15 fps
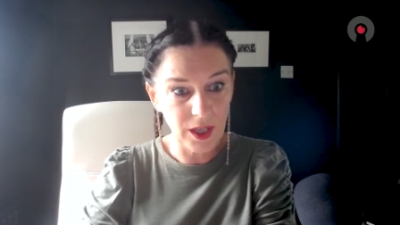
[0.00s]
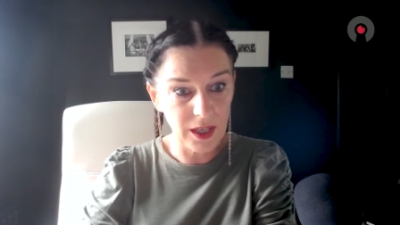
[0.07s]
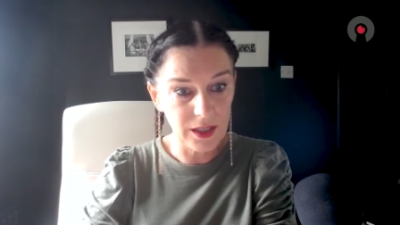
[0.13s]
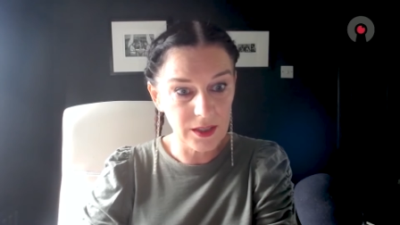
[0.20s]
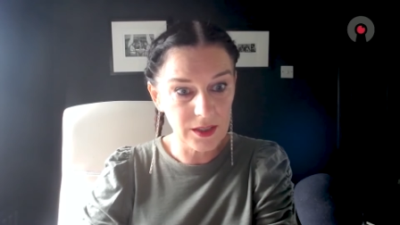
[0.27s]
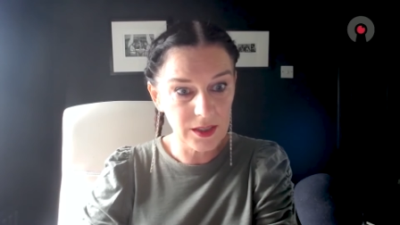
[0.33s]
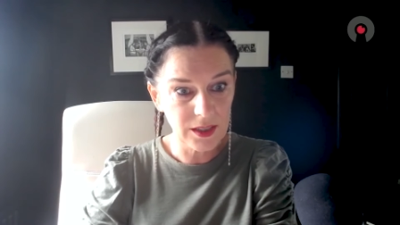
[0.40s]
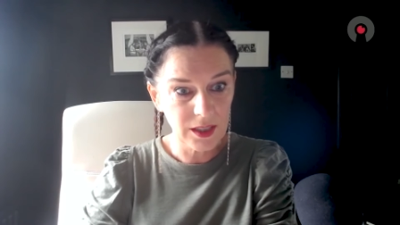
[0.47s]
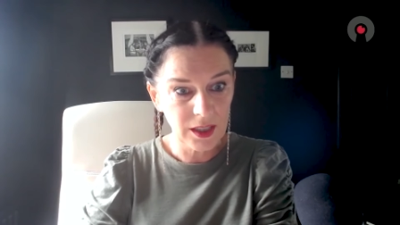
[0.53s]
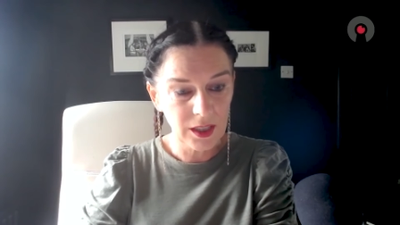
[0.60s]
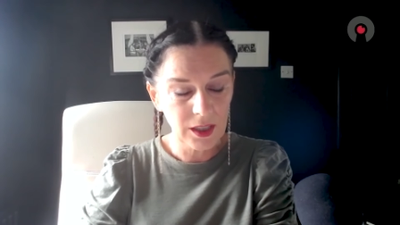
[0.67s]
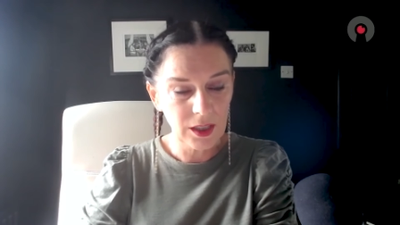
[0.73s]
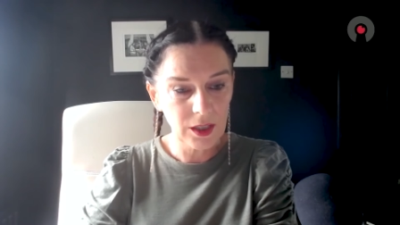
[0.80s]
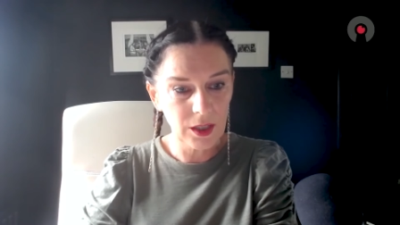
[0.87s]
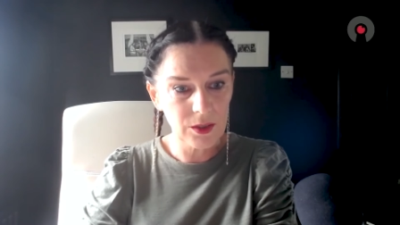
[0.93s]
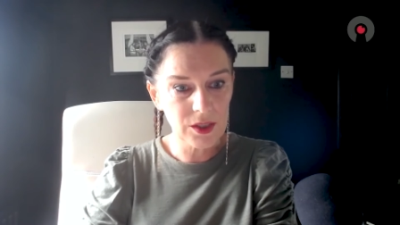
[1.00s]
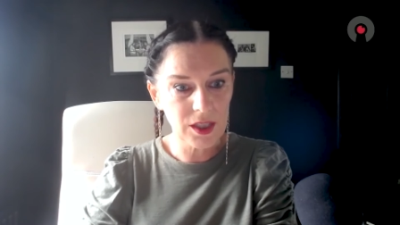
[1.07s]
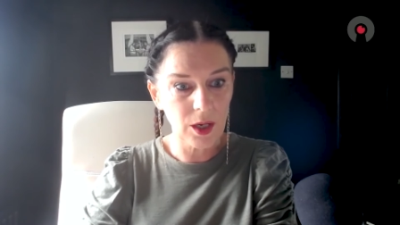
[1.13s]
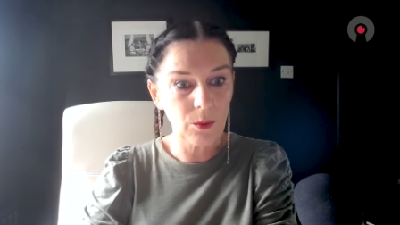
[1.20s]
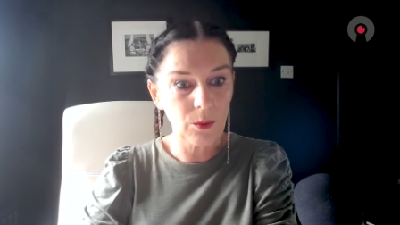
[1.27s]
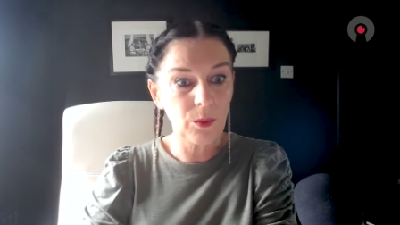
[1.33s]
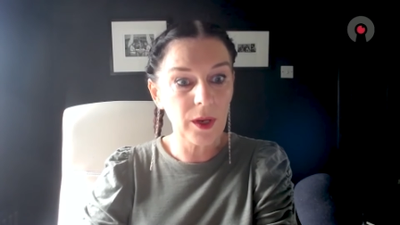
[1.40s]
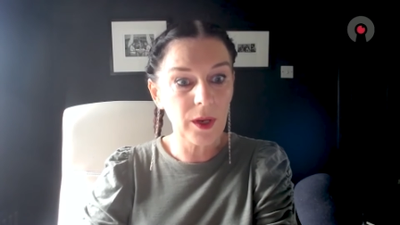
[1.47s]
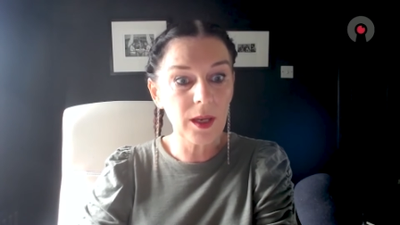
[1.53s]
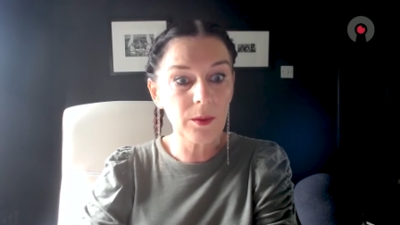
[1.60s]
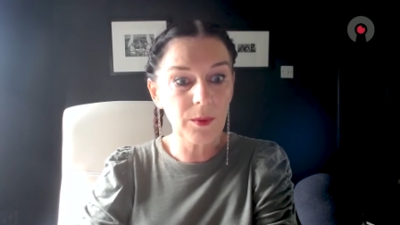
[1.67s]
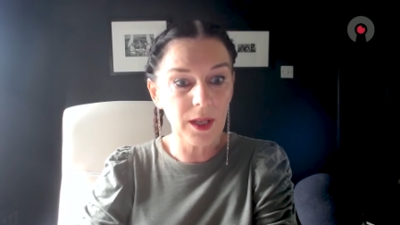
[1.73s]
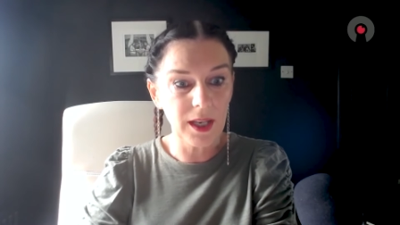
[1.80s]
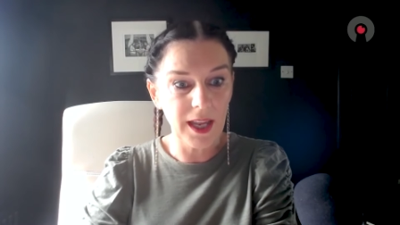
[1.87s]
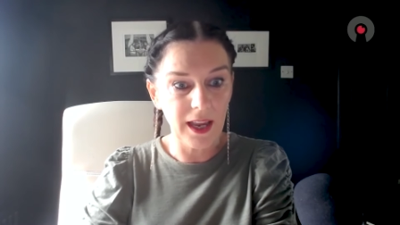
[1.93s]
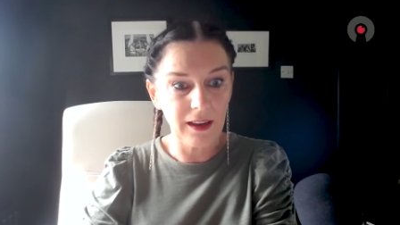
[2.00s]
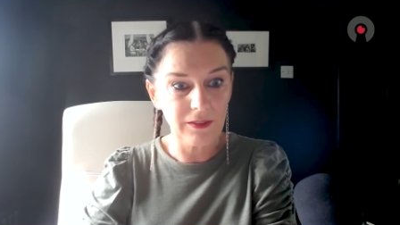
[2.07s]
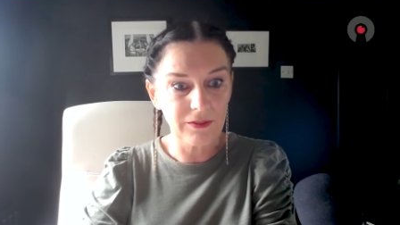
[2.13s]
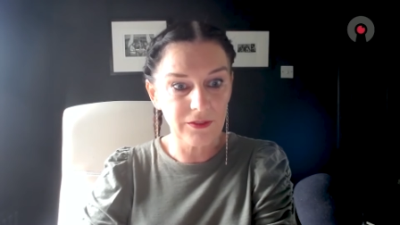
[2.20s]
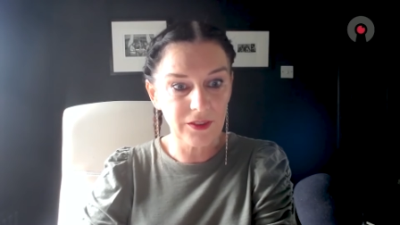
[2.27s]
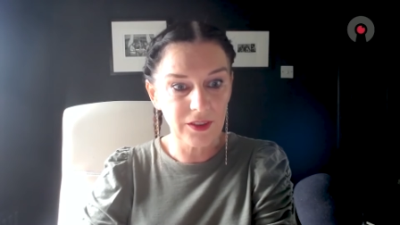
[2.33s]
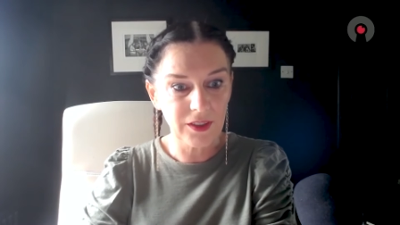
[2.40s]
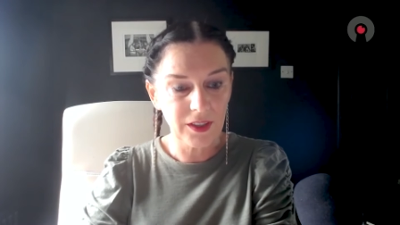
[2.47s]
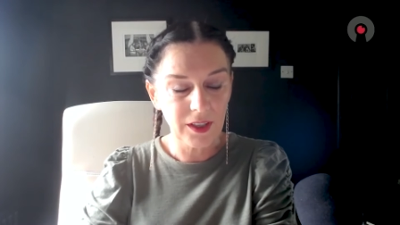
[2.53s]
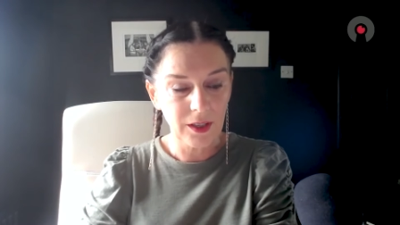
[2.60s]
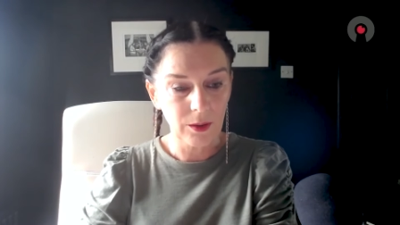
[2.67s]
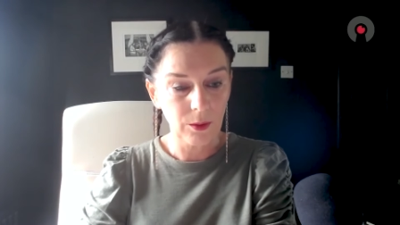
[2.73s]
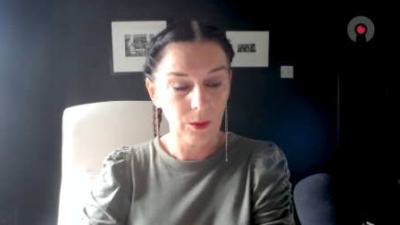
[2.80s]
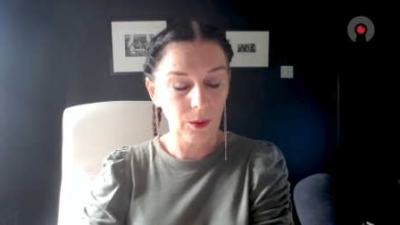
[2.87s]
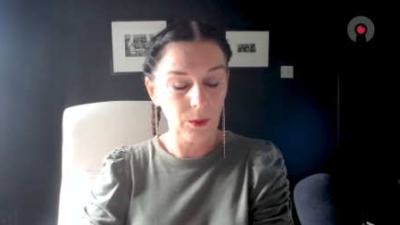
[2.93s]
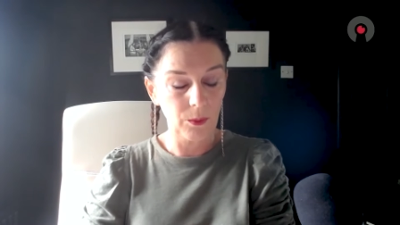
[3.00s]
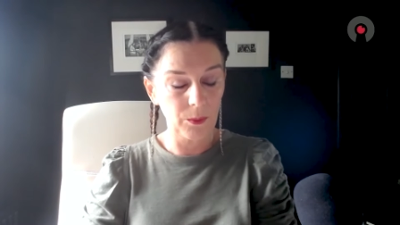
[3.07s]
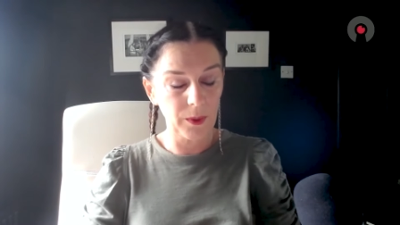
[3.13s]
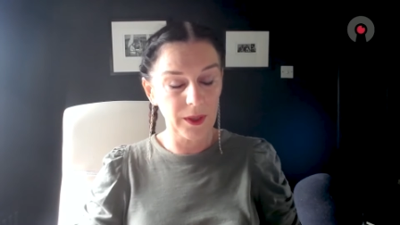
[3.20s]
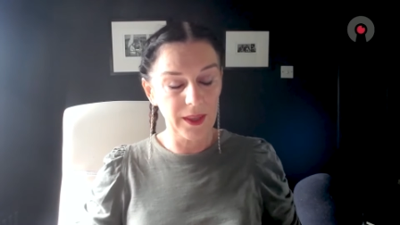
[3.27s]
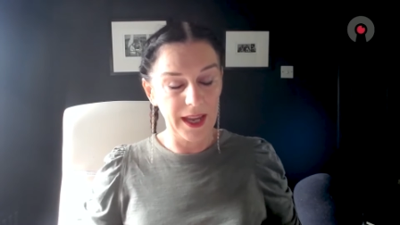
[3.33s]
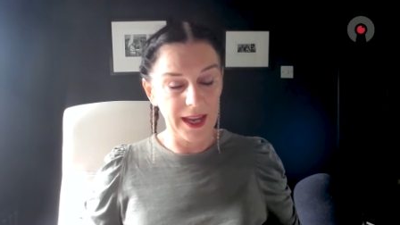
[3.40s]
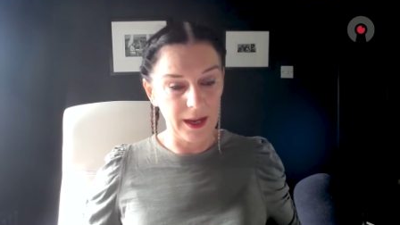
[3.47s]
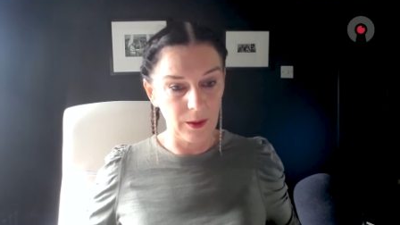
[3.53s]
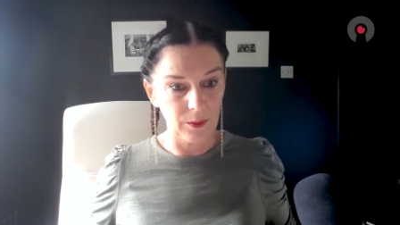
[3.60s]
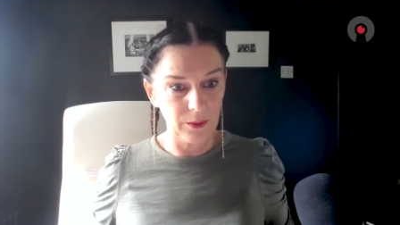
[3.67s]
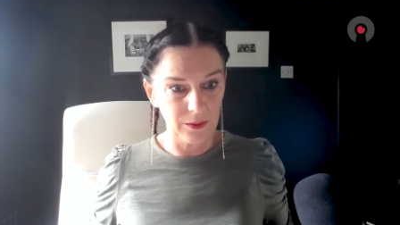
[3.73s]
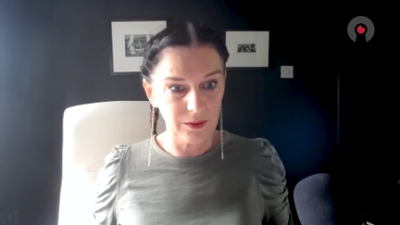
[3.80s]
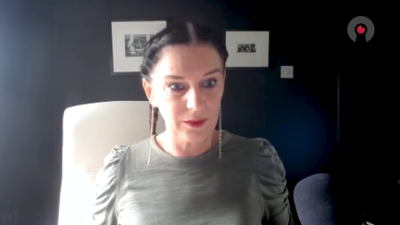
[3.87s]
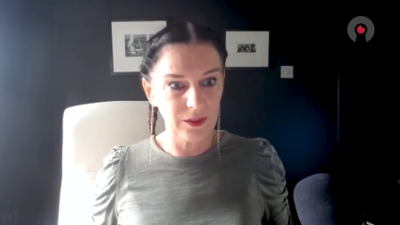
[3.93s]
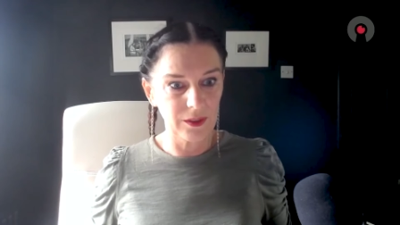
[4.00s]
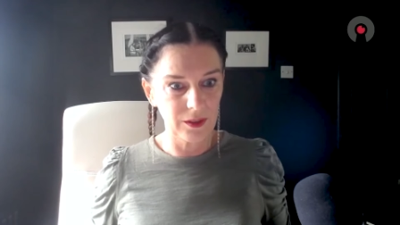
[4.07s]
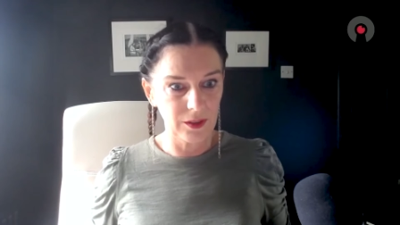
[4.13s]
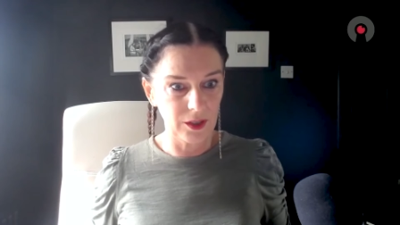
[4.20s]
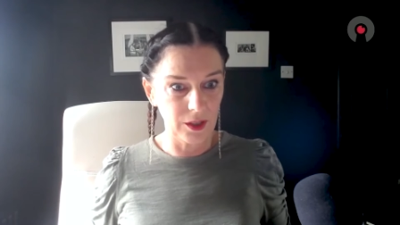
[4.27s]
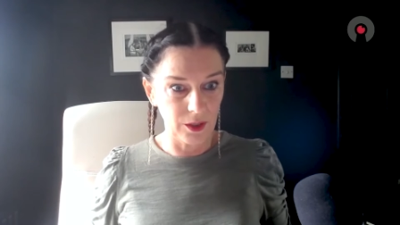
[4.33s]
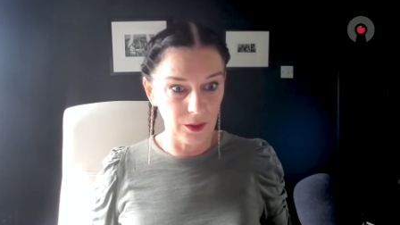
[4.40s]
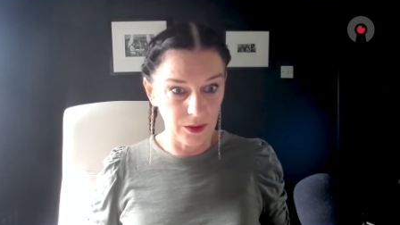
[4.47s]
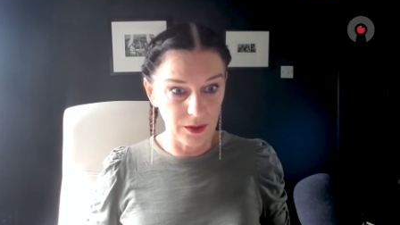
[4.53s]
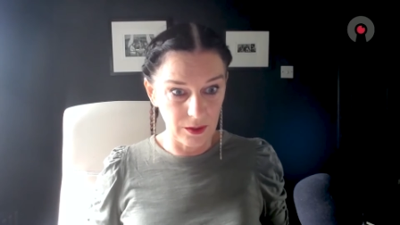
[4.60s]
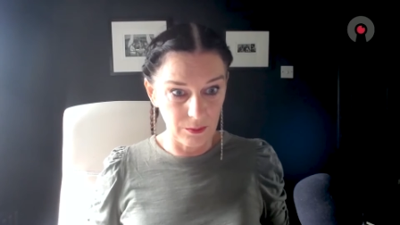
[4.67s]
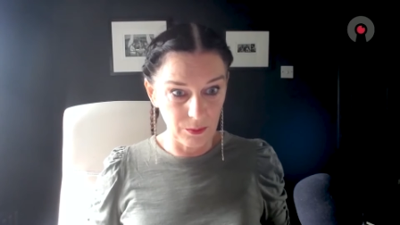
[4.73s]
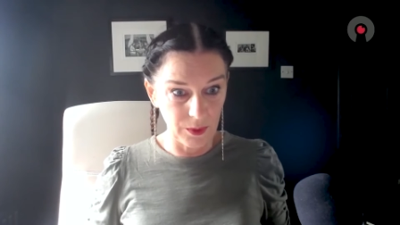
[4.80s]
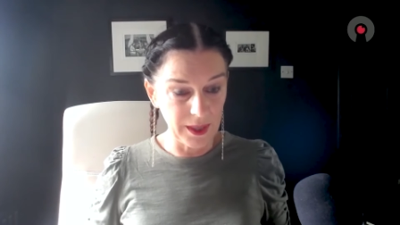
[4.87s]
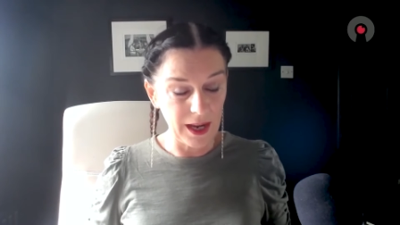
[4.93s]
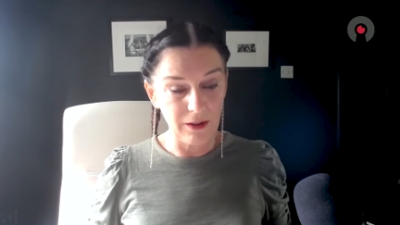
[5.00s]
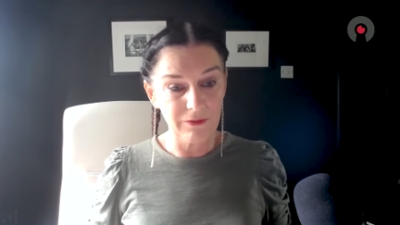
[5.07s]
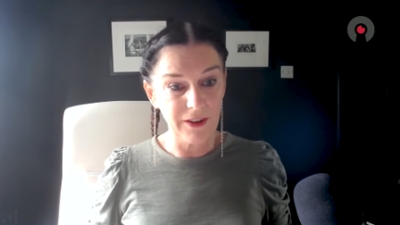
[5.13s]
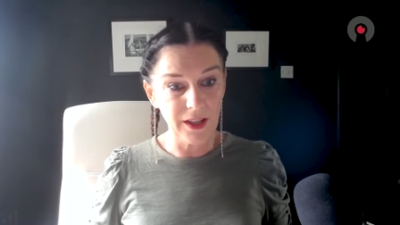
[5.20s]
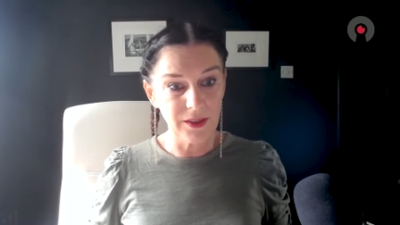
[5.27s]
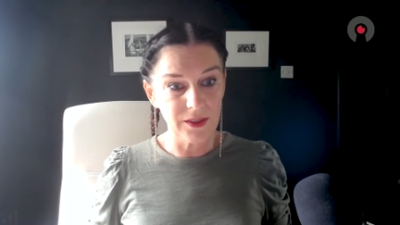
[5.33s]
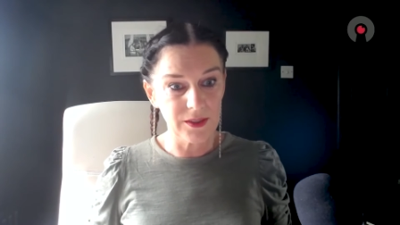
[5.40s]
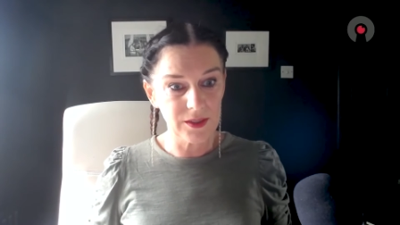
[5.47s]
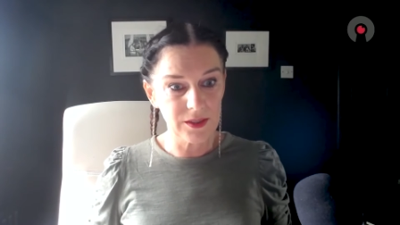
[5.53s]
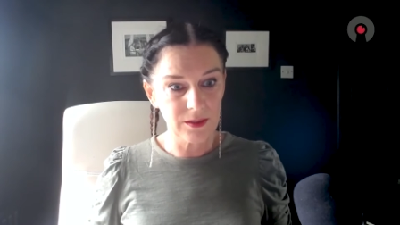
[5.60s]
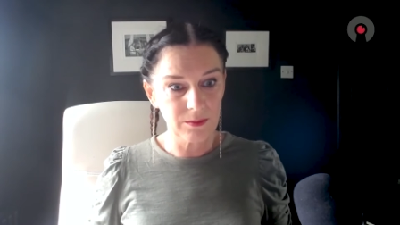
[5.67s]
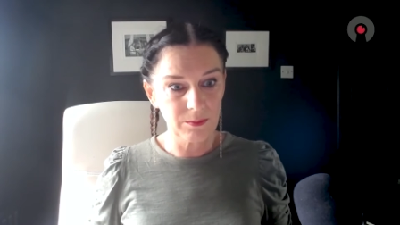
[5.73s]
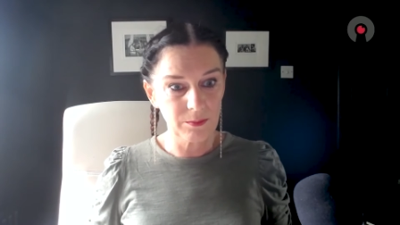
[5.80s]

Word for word: us. You know, so we were left without, you know, without funds